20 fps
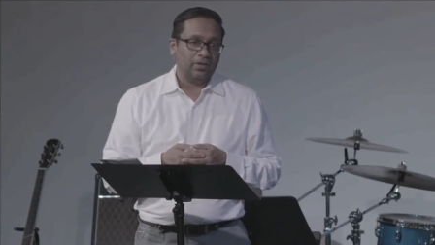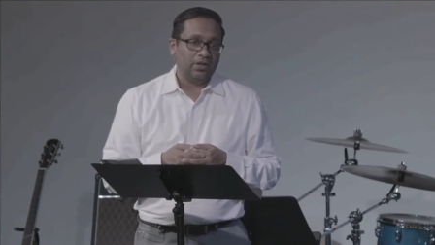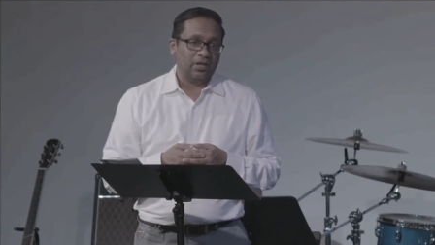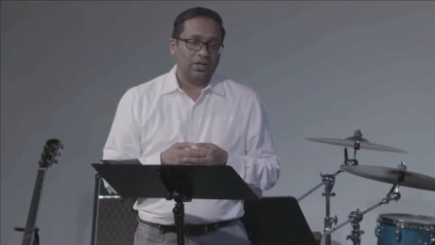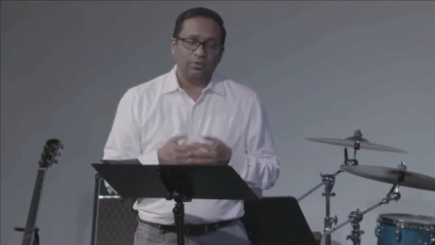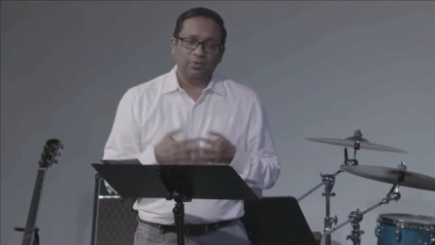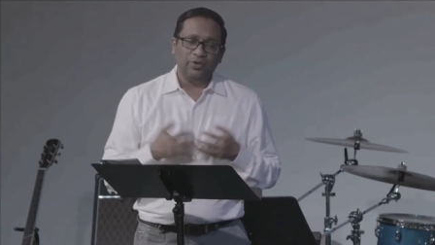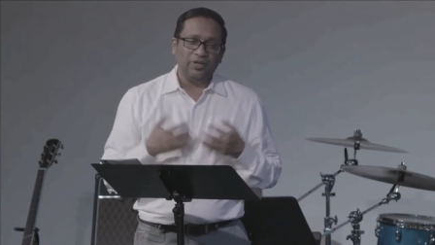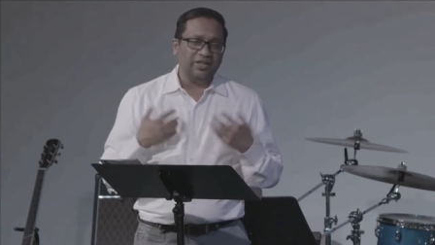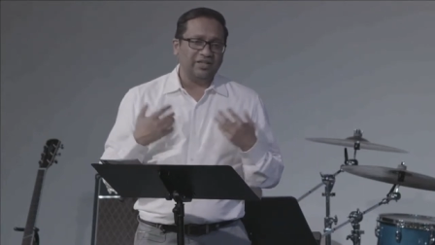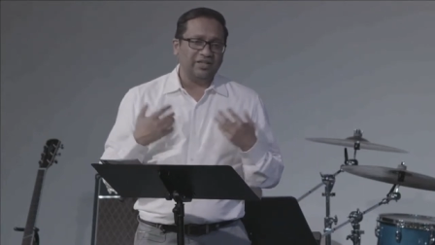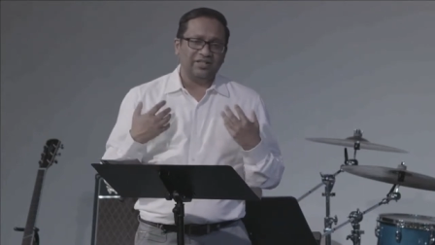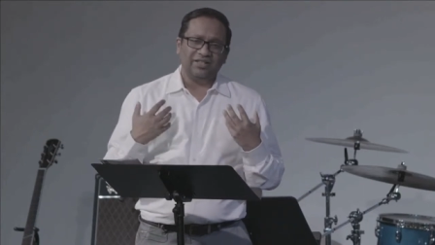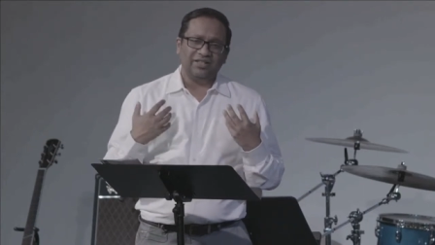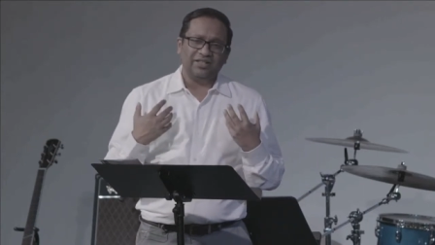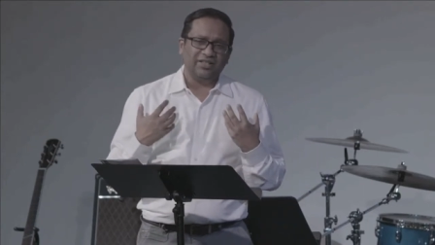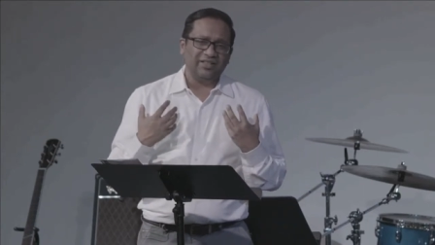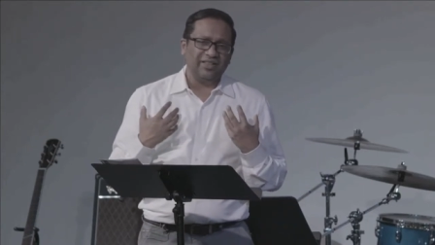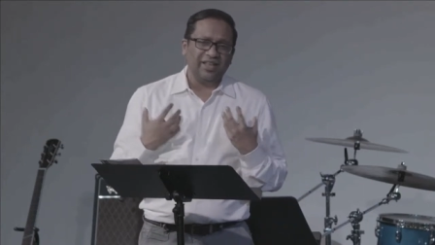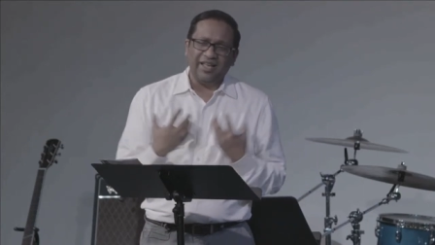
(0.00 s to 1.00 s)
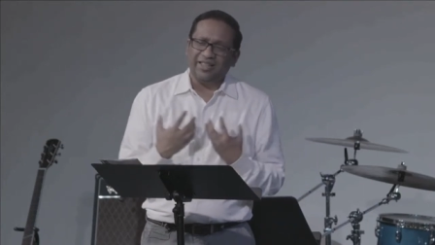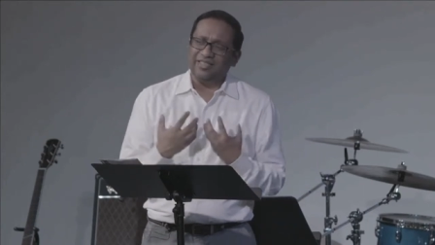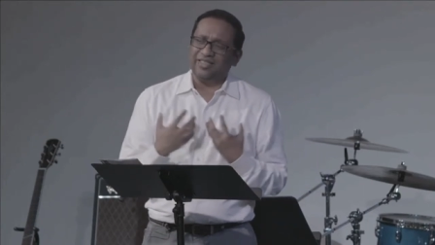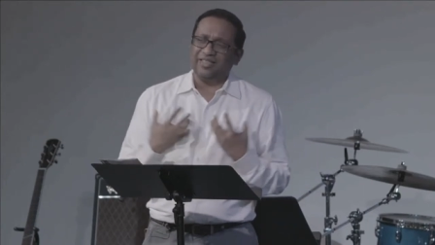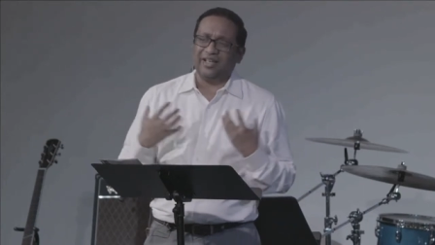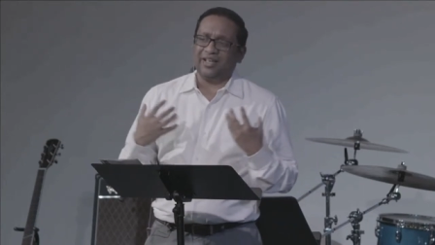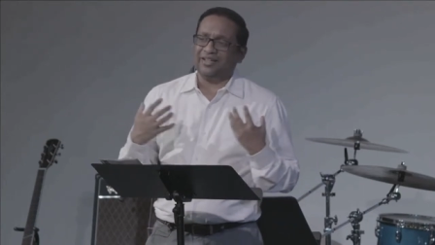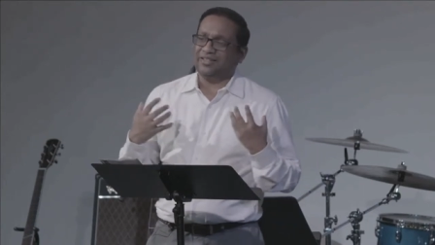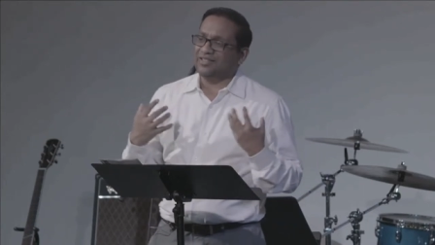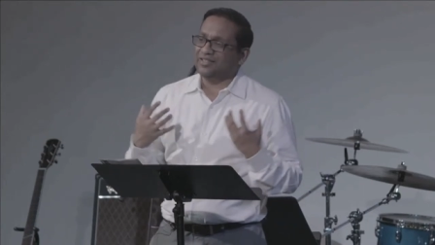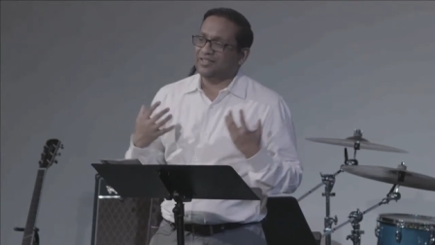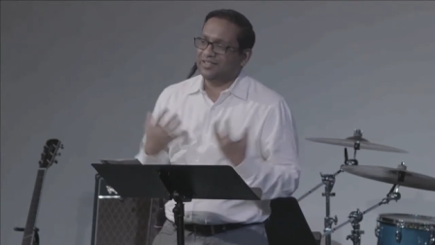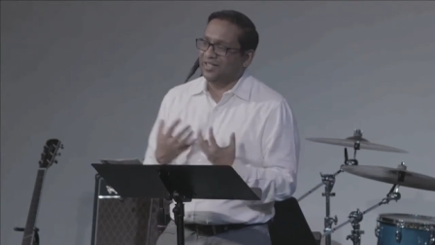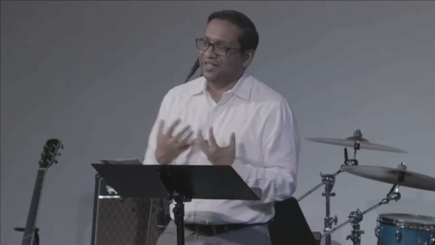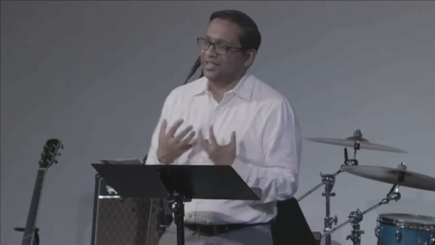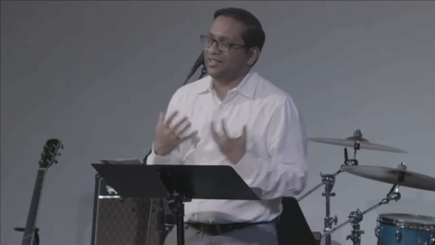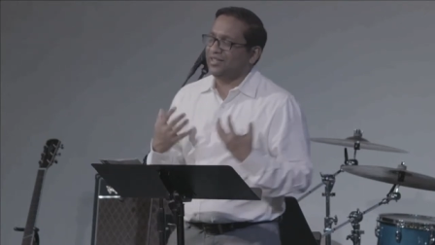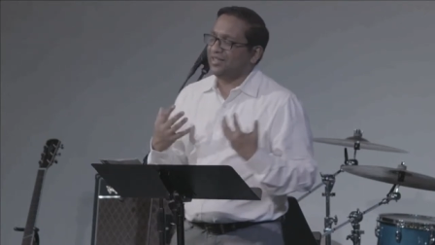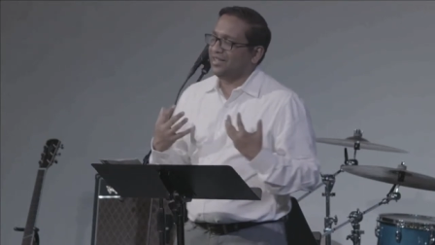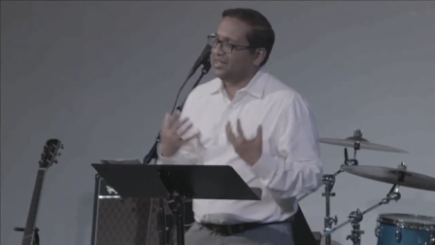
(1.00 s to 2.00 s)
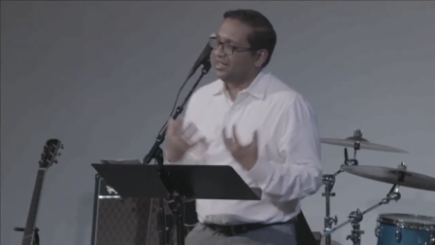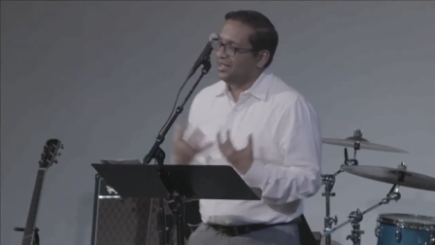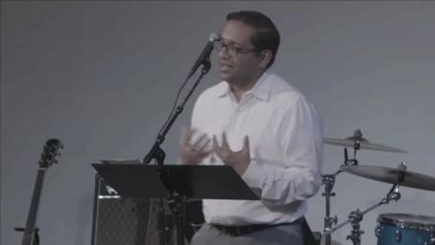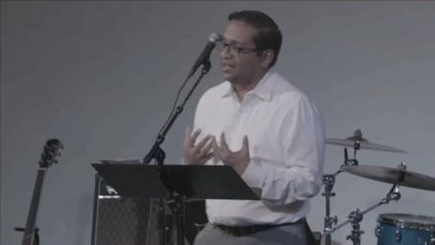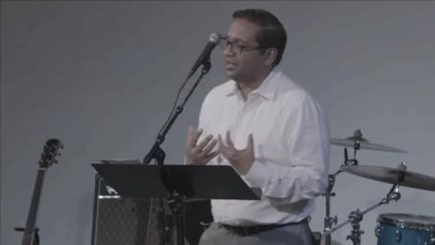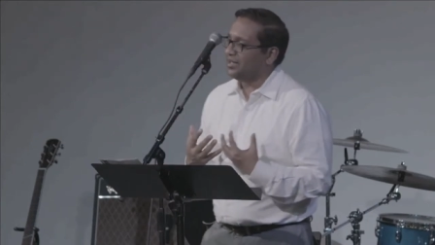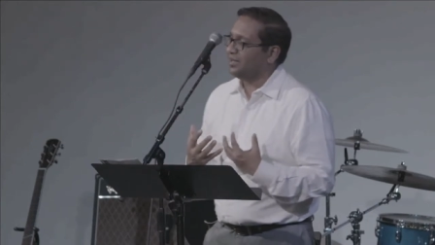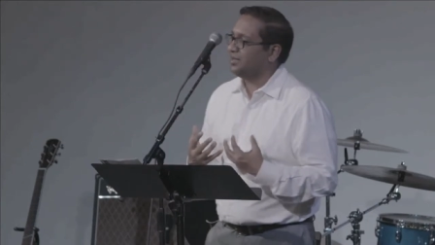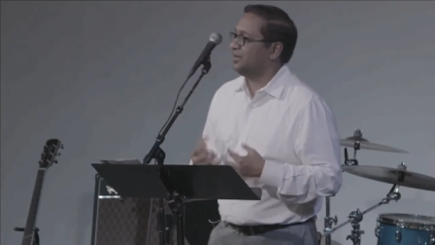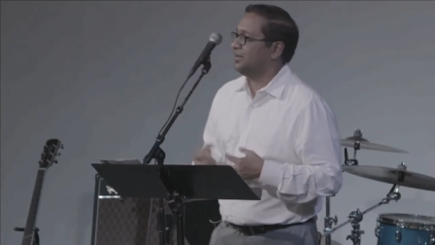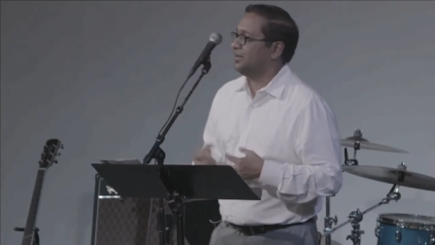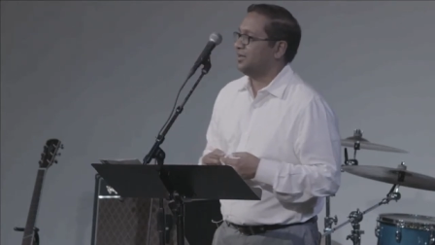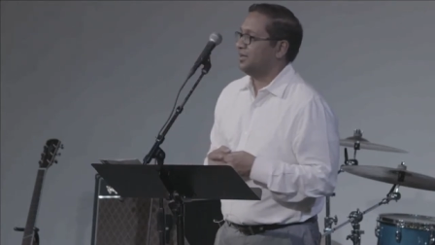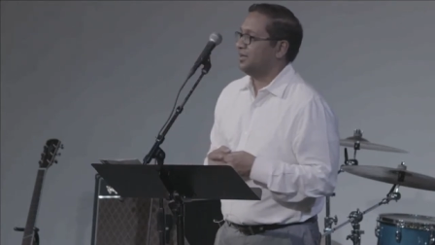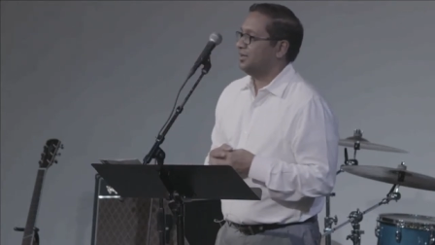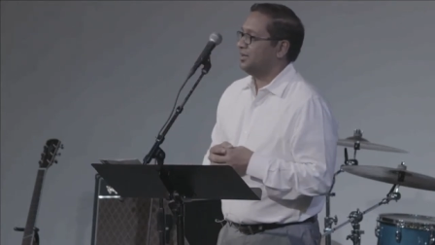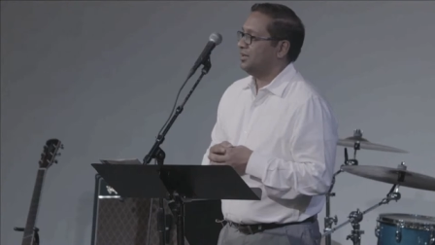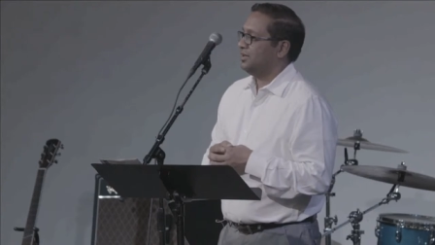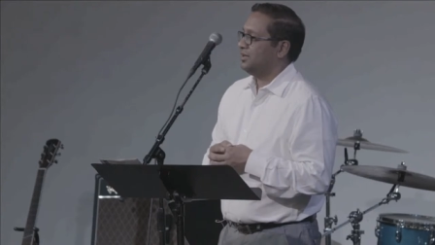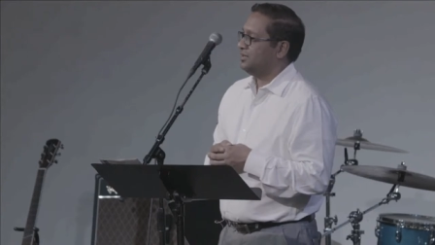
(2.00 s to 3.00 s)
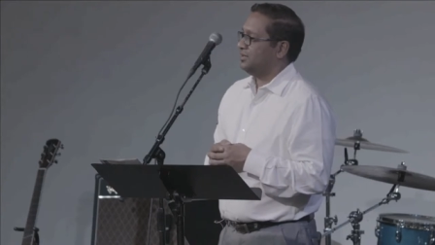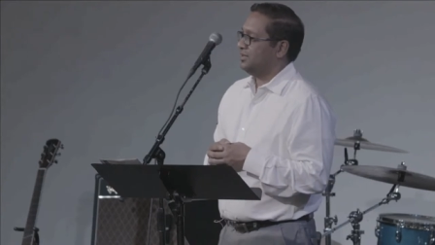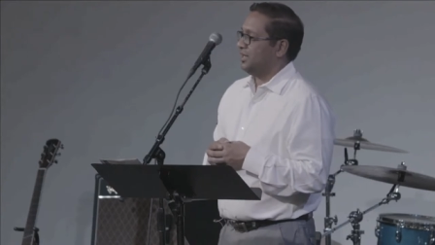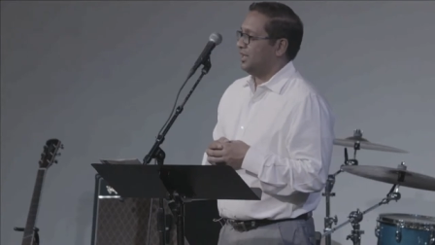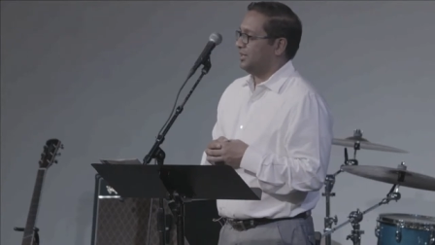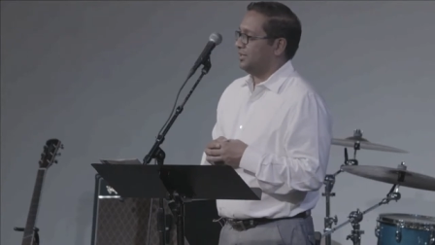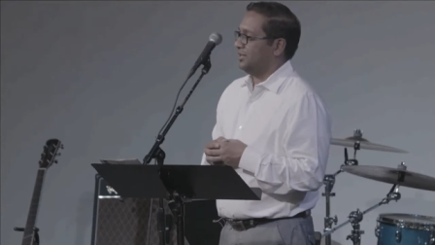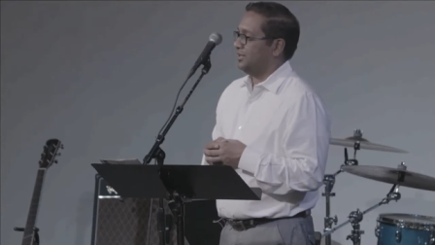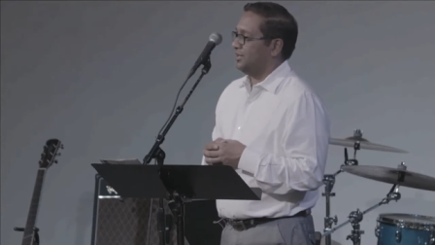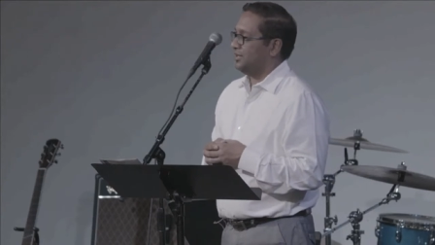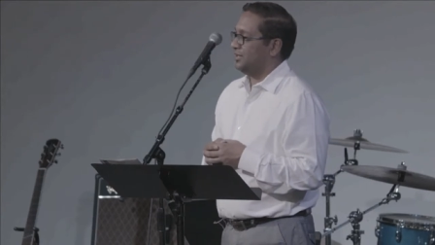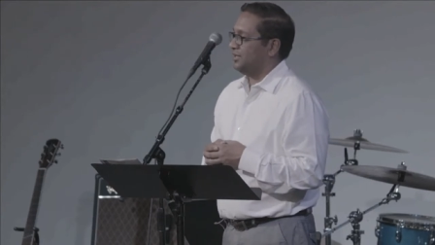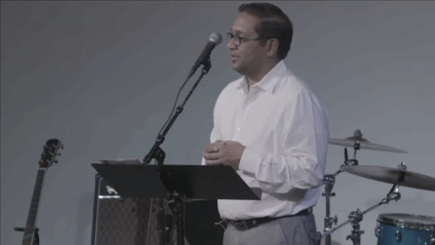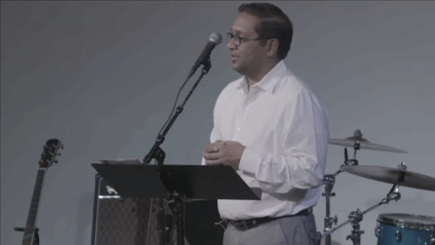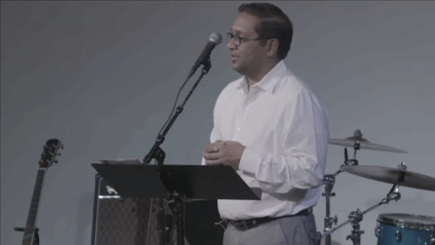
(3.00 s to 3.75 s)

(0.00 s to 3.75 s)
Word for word: And we need to let that sink in daily.